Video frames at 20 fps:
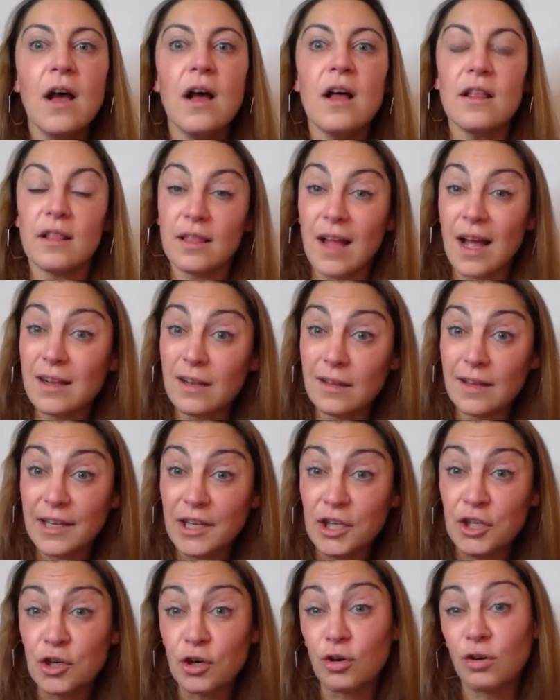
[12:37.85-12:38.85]
Luckily,
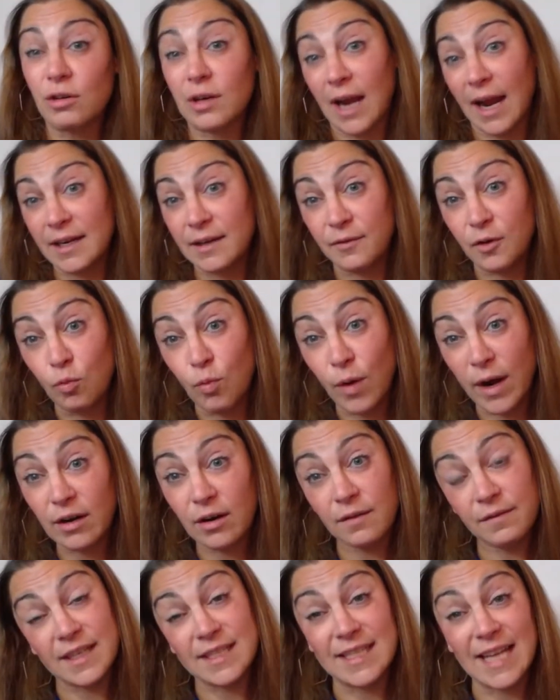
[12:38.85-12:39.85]
you're kind of aware
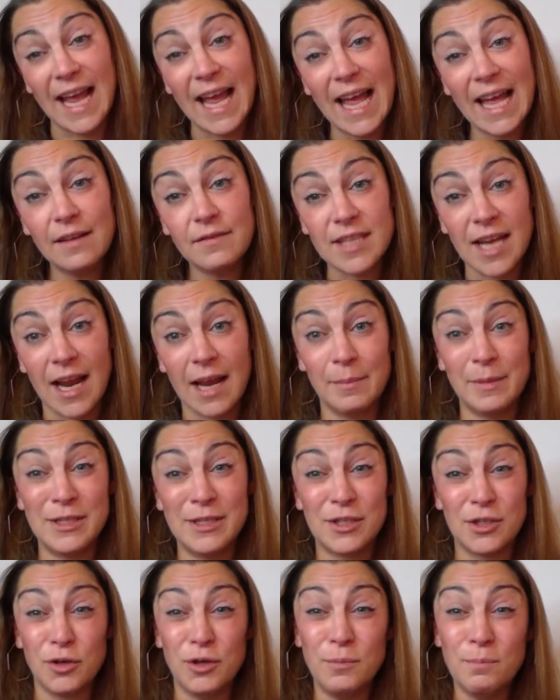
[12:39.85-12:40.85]
of this ahead of time, and
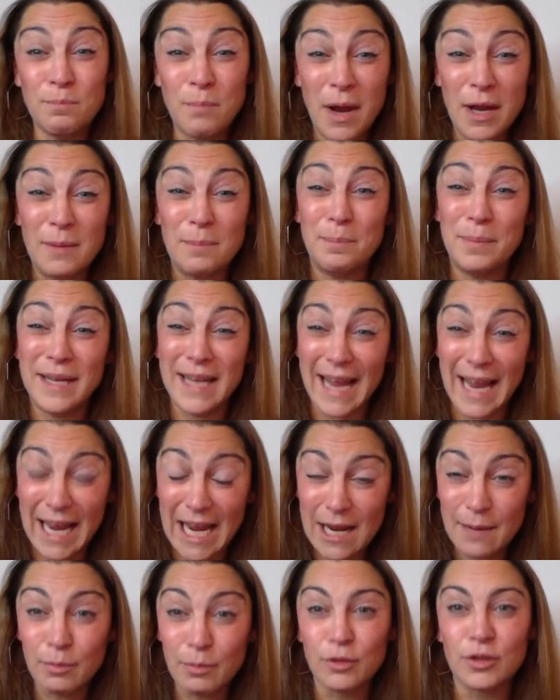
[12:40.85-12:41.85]
so you might be
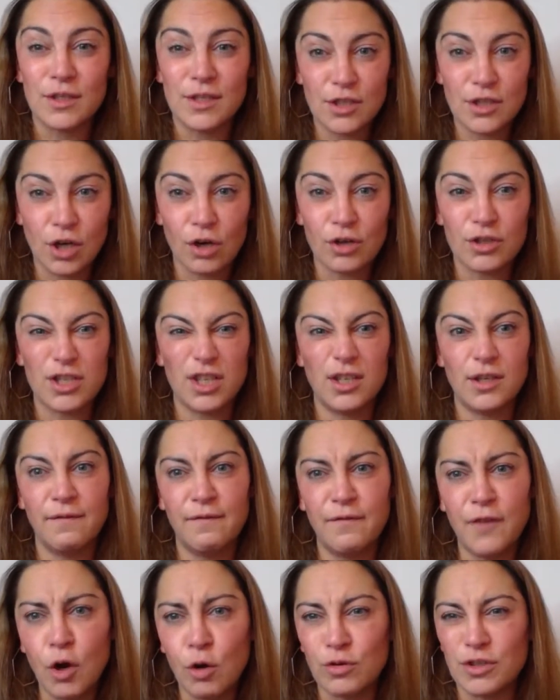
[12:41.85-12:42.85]
able to start to
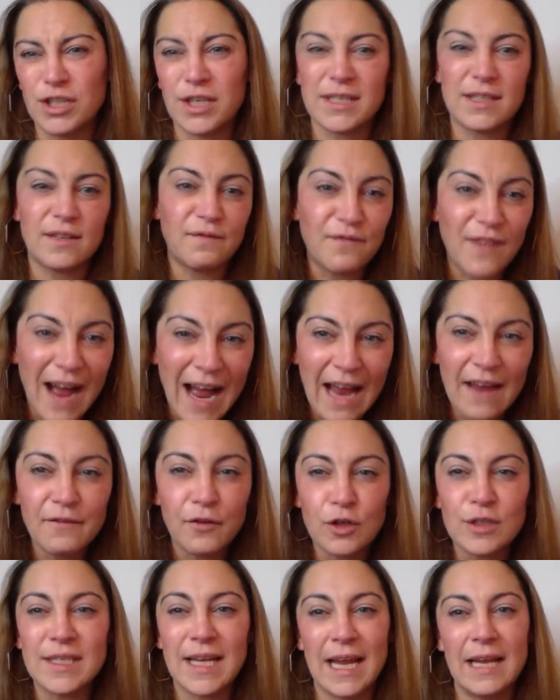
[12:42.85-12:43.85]
devote just 5
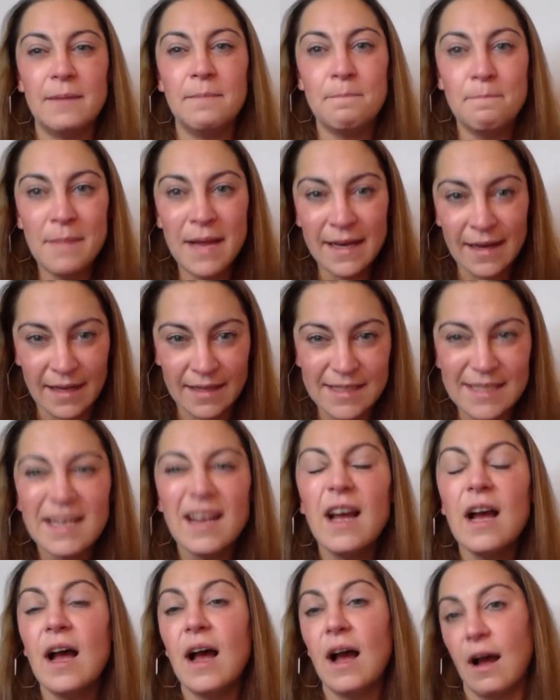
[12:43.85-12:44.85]
or 10 minutes
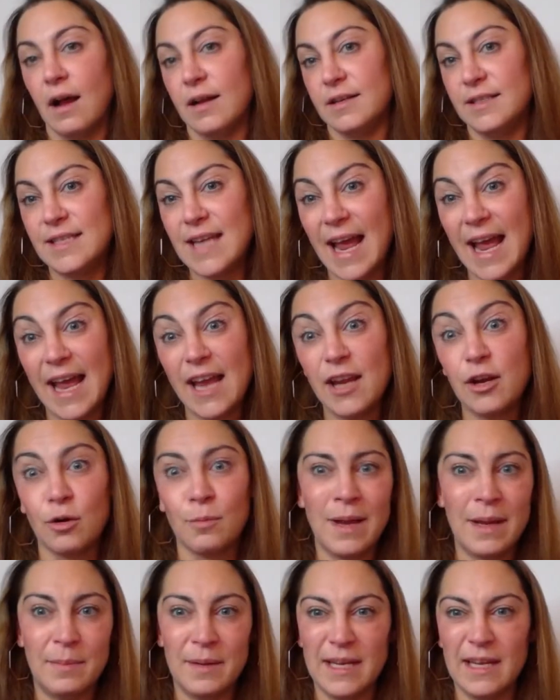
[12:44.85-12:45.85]
a day, or
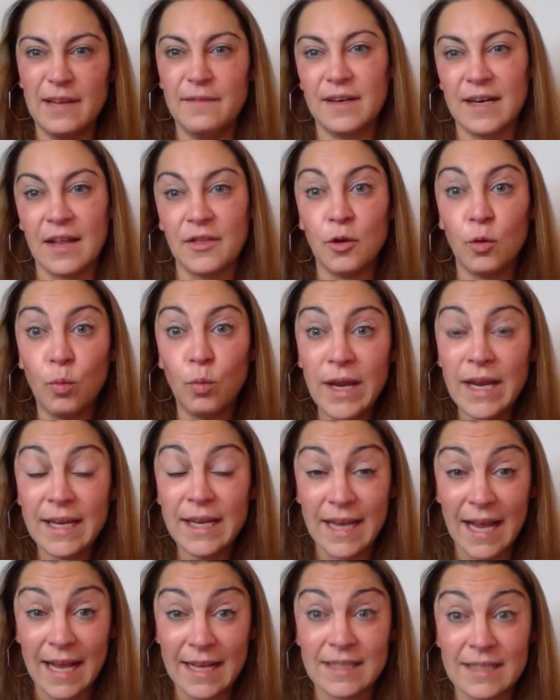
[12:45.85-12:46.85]
maybe even on the
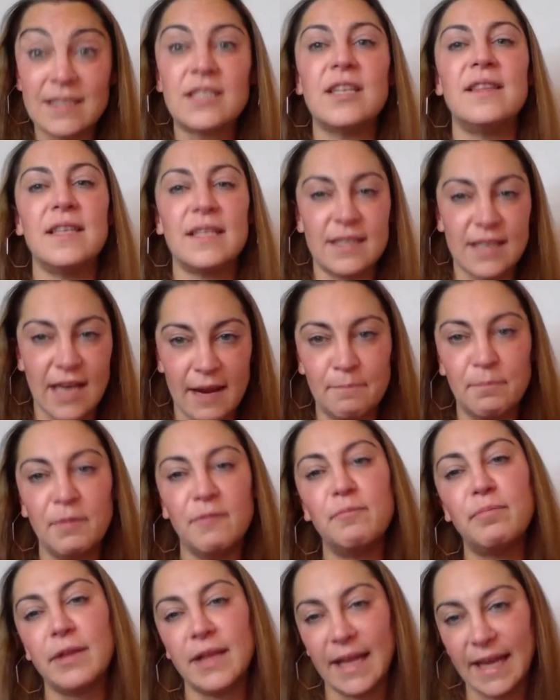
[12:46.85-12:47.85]
weekends, to this type of
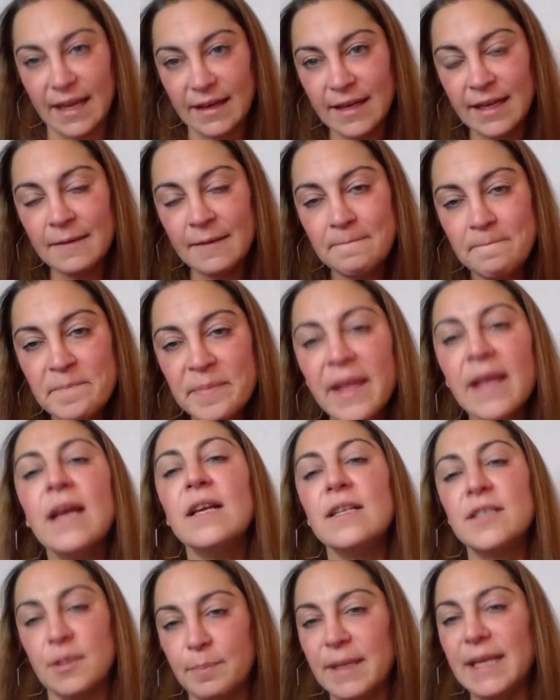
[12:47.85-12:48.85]
planning
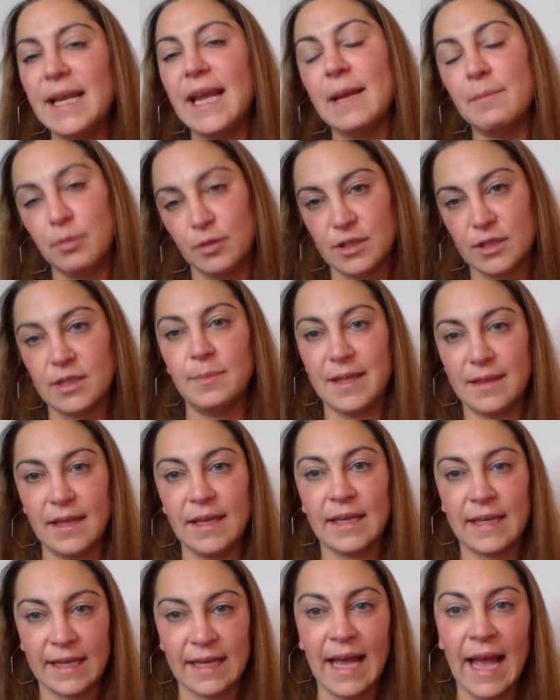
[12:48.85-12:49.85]
to be able to be
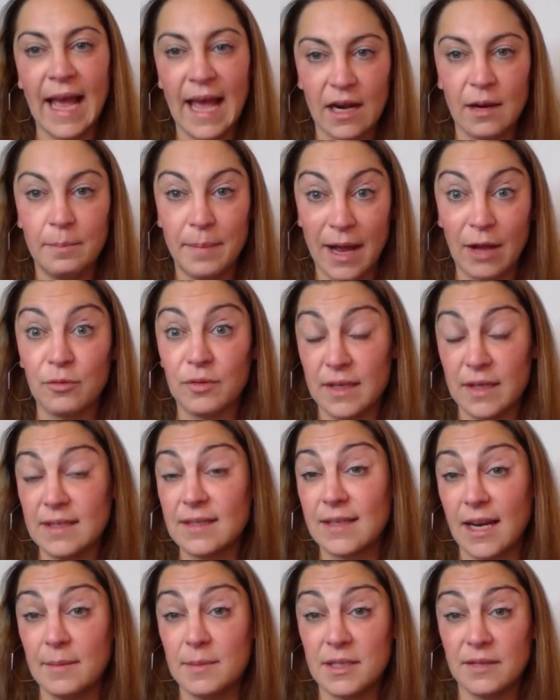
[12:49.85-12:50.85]
thinking ahead about these
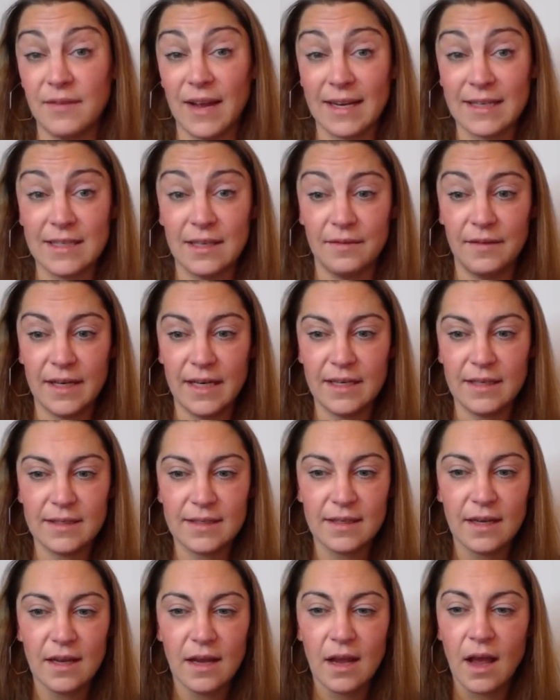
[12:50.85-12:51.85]
types of
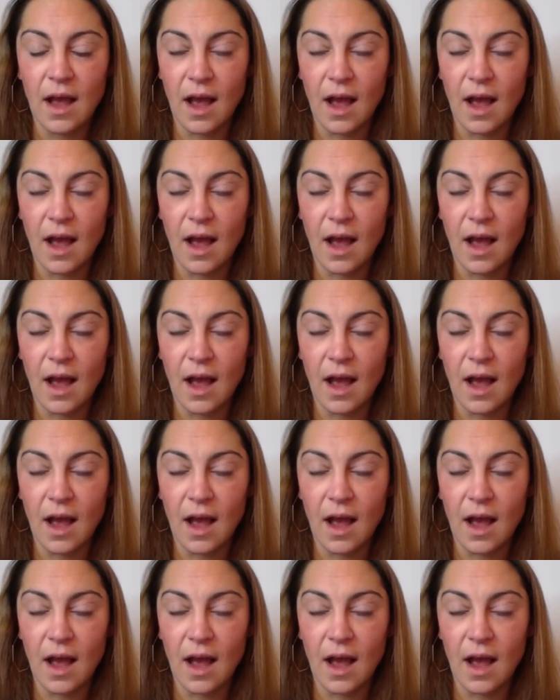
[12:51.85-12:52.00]
activities.